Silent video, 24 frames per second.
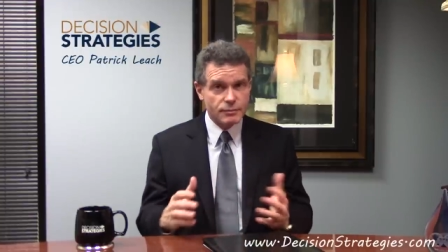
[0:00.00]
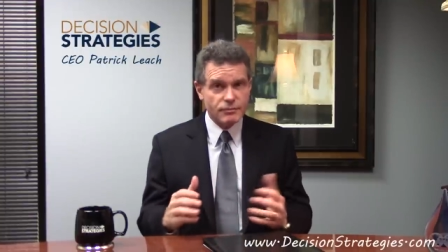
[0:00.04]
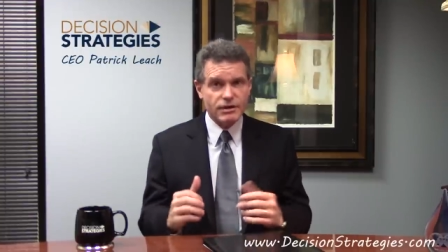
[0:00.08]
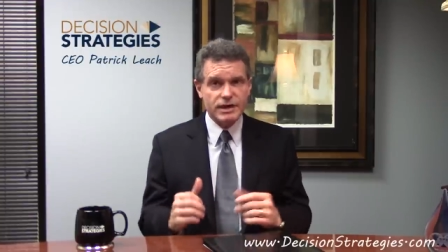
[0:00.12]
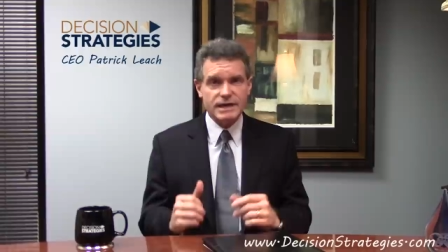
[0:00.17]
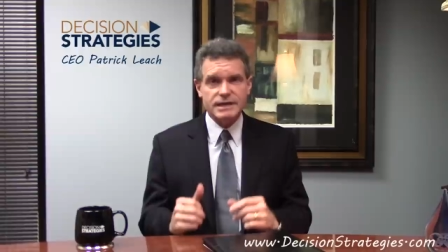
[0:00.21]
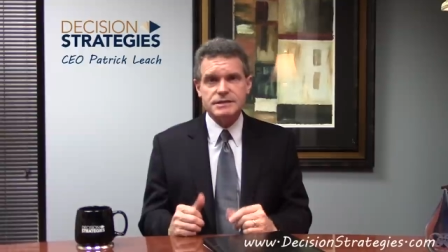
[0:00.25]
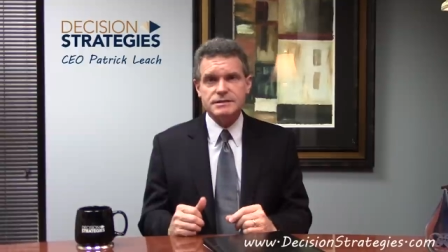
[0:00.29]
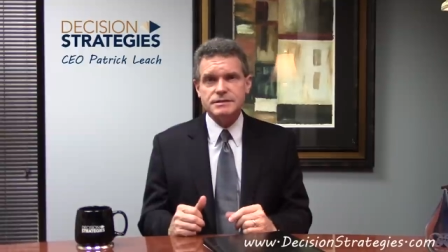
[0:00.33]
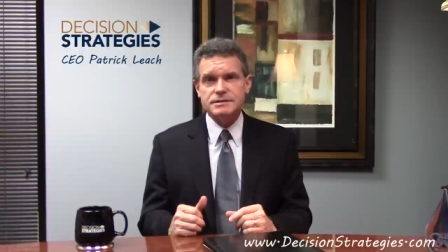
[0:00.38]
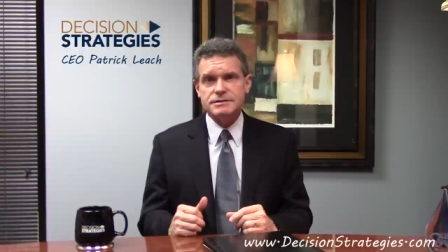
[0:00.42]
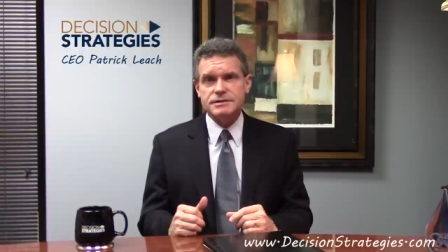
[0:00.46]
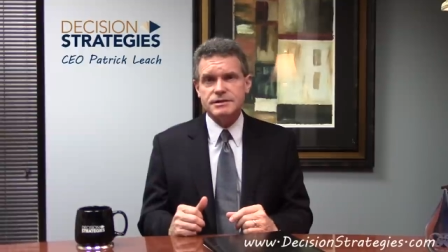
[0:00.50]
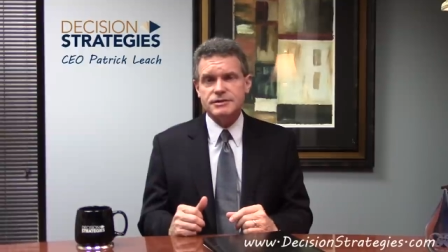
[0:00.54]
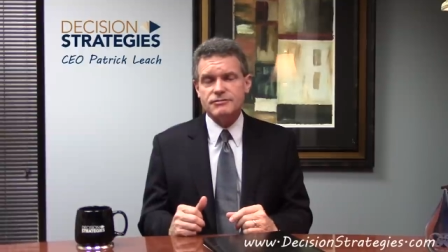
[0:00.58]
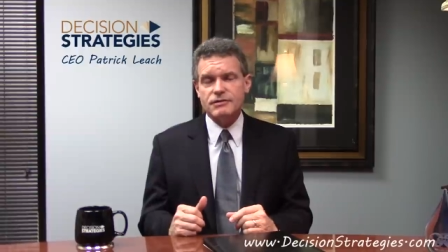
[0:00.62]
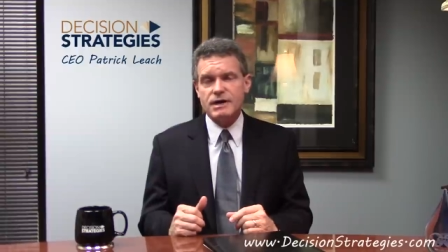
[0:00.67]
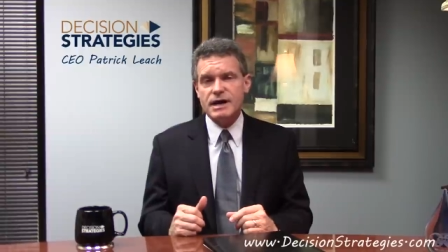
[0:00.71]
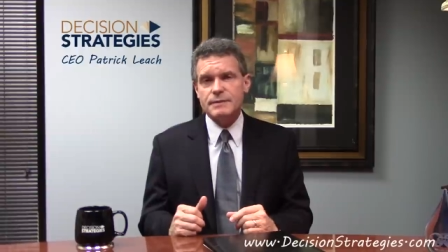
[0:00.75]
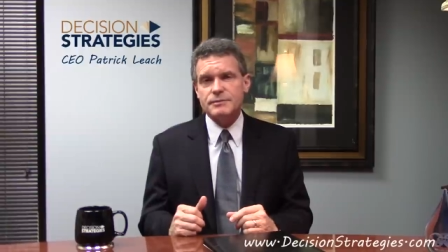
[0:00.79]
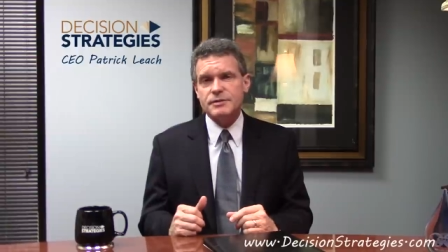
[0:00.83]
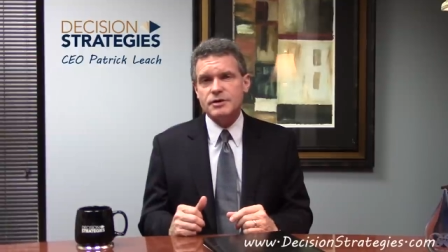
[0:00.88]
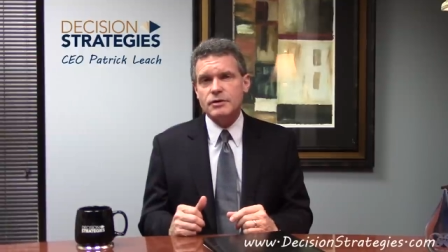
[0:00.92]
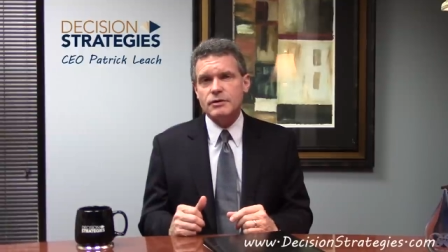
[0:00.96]
price, the
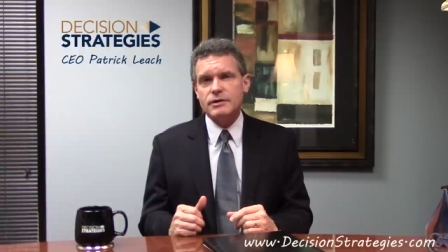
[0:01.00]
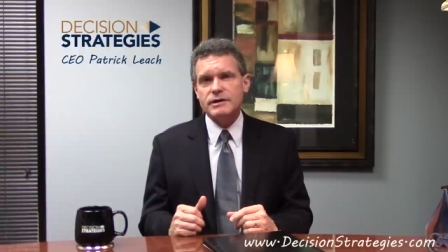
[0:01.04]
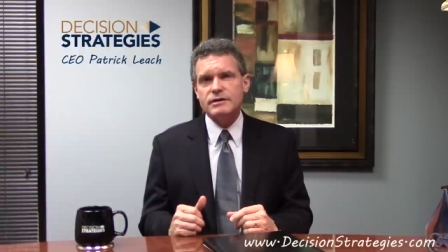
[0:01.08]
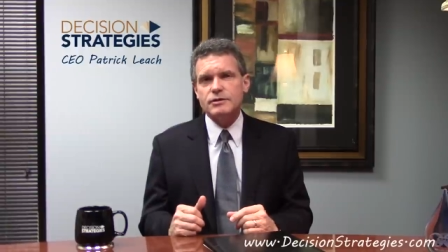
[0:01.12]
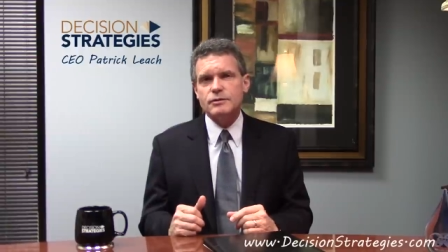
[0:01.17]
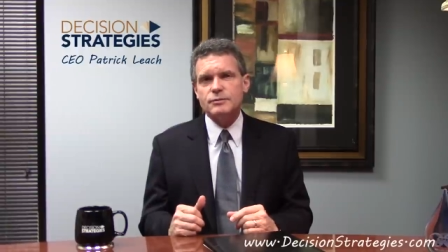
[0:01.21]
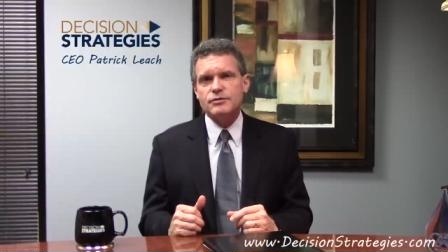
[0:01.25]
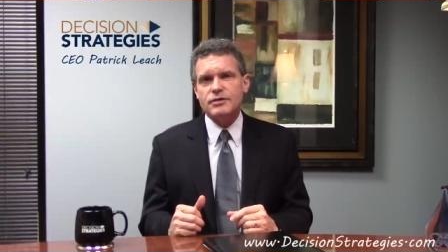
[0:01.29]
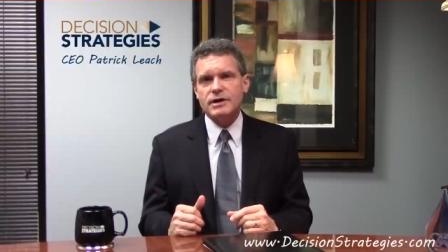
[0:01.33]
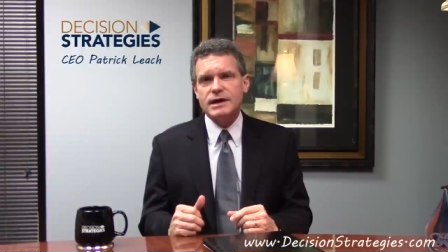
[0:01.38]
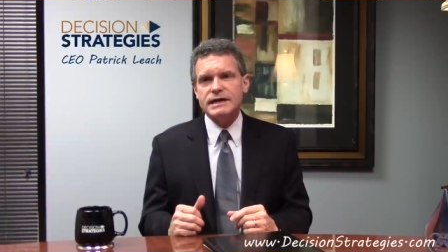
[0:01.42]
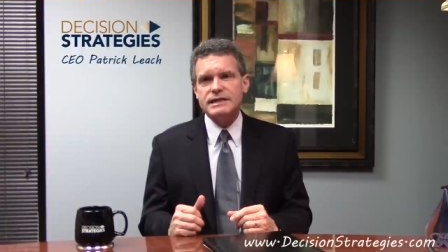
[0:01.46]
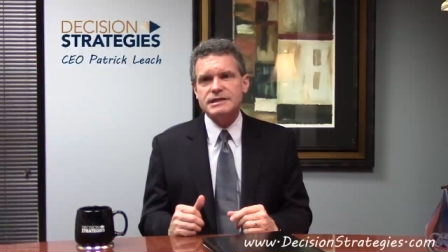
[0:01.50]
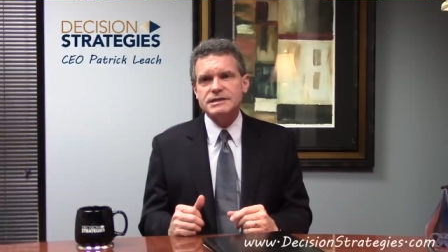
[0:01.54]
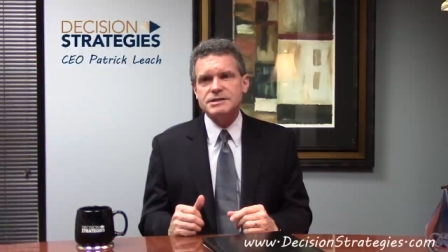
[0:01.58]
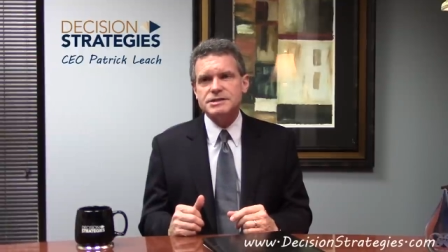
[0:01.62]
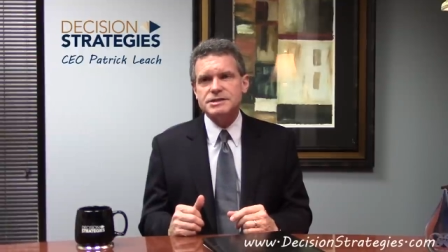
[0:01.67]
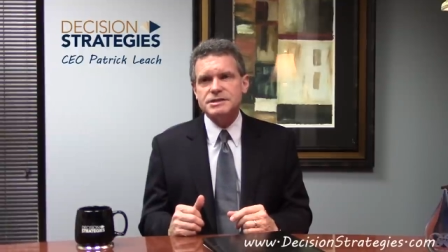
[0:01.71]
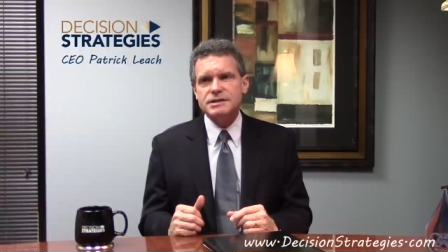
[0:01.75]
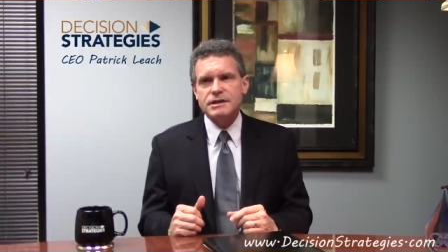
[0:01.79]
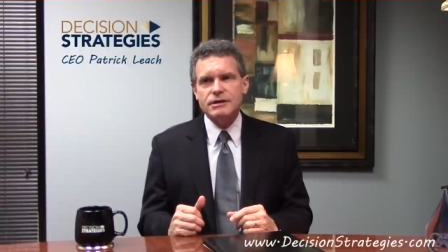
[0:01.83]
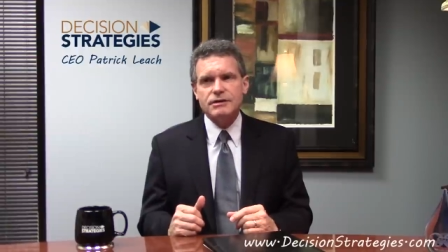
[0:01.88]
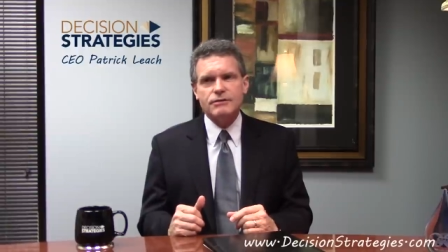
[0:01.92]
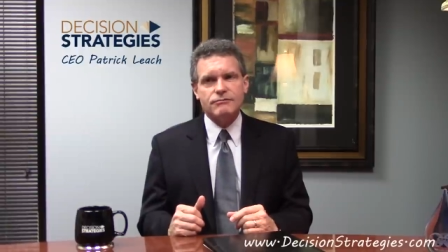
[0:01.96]
drop in oil
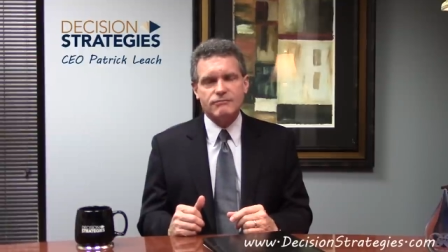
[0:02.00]
price,